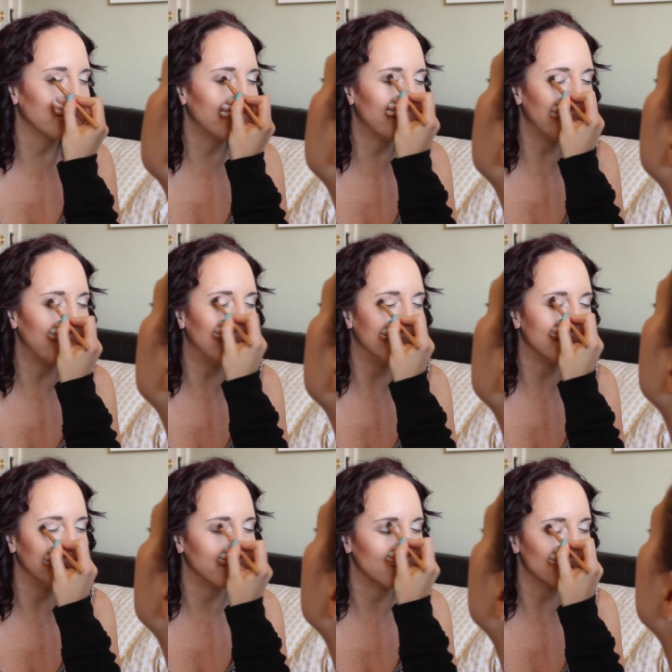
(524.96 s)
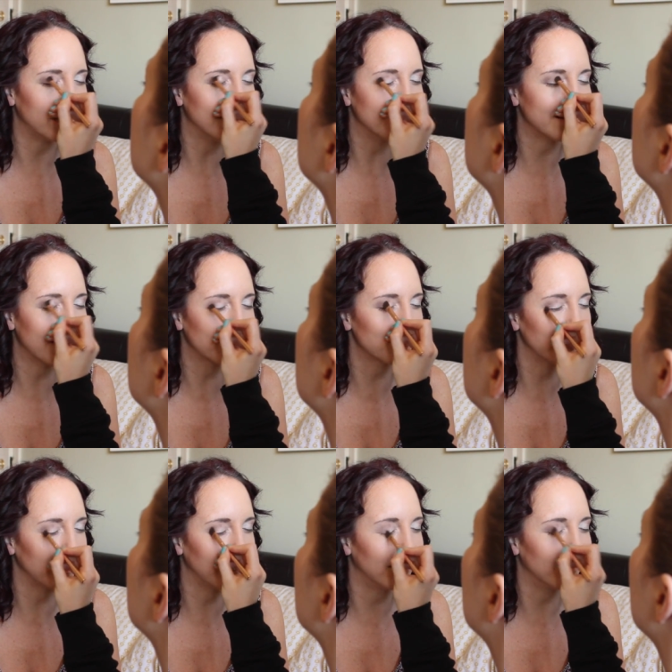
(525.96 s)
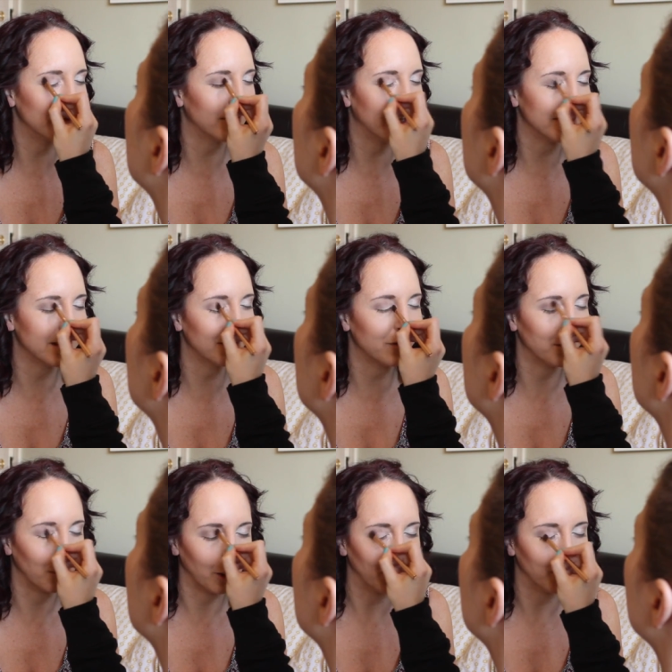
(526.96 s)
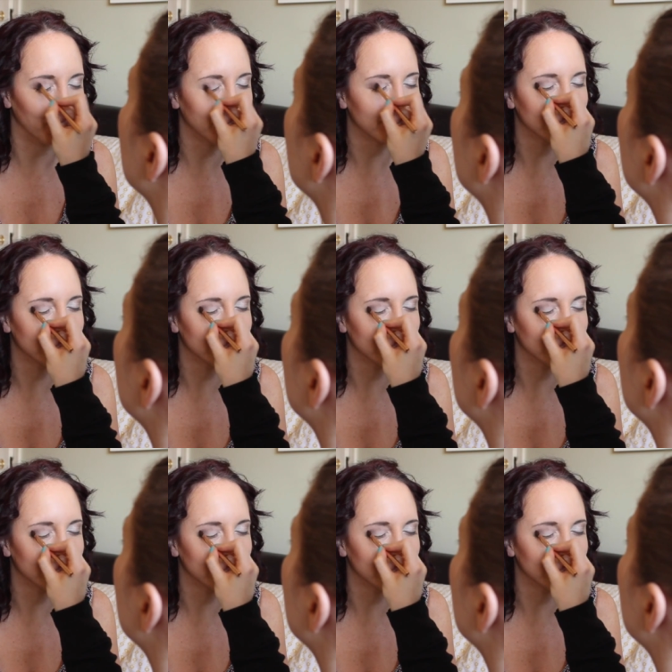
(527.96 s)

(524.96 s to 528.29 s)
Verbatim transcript: I'm from the person that was trying desperately hard to find Tiffany Blue.